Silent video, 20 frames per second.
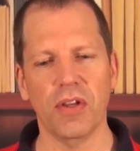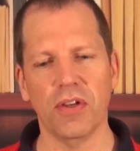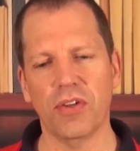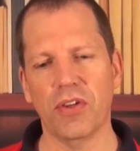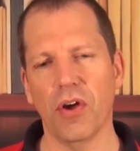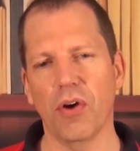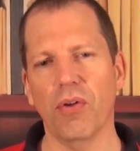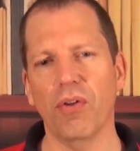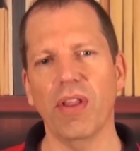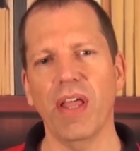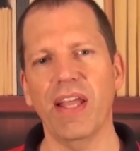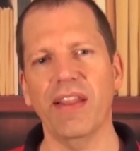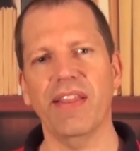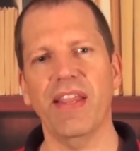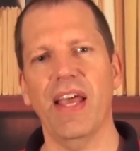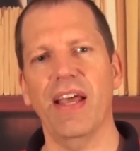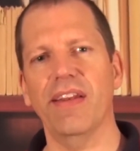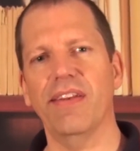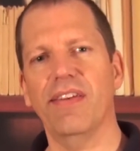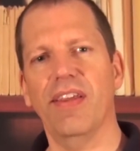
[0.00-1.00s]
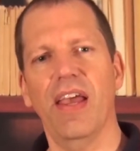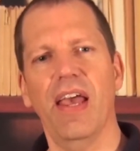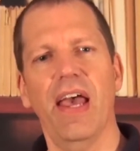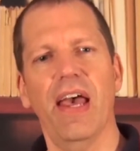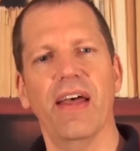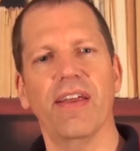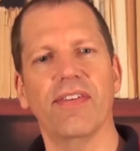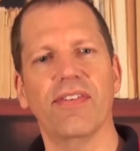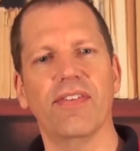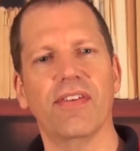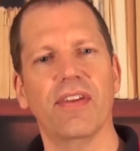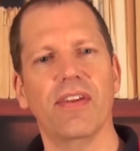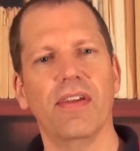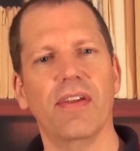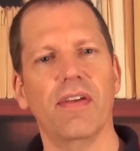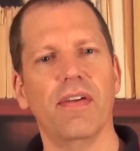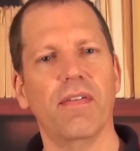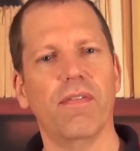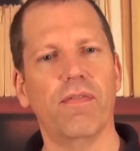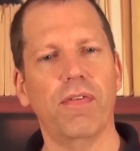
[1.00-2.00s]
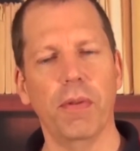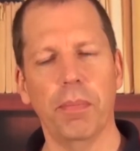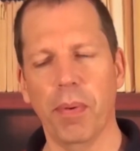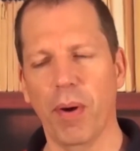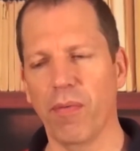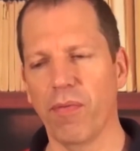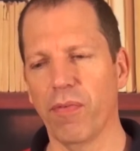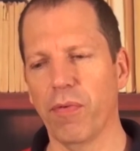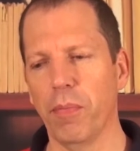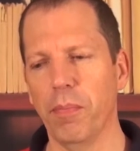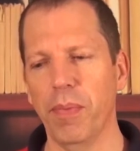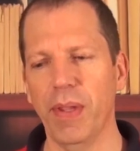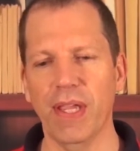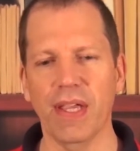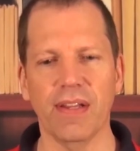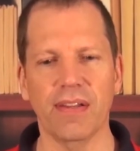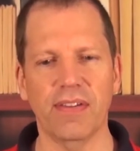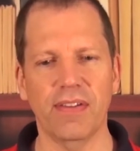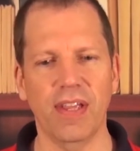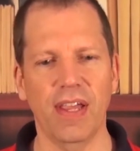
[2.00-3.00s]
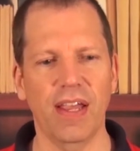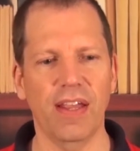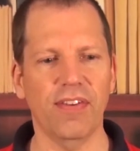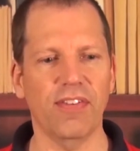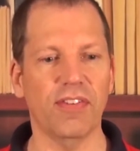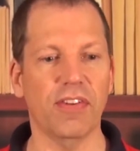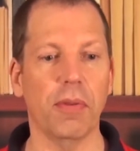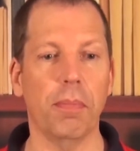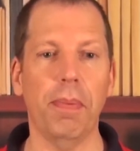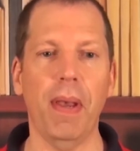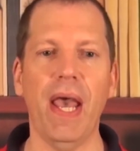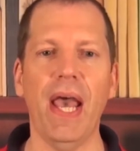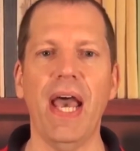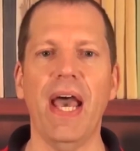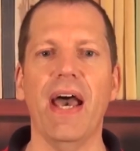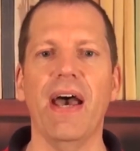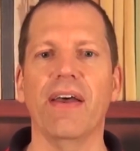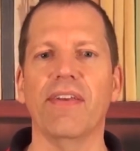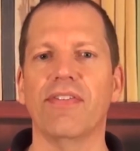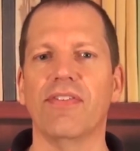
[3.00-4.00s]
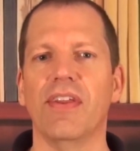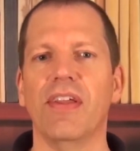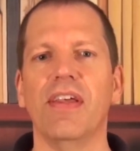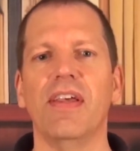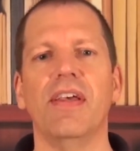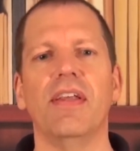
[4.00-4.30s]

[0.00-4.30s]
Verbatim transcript: don't let that test flip over from being a test to pass